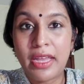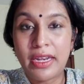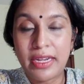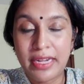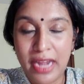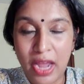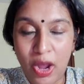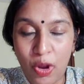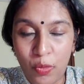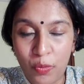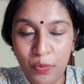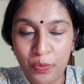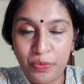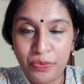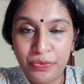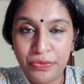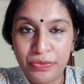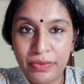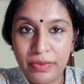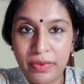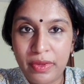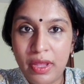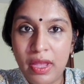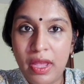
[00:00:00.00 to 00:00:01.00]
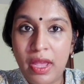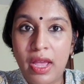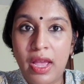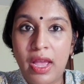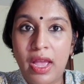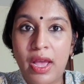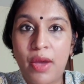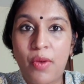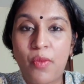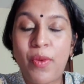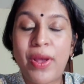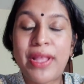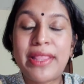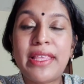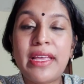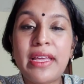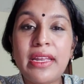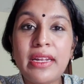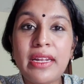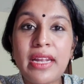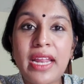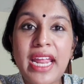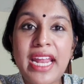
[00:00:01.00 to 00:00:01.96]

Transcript: Now, whether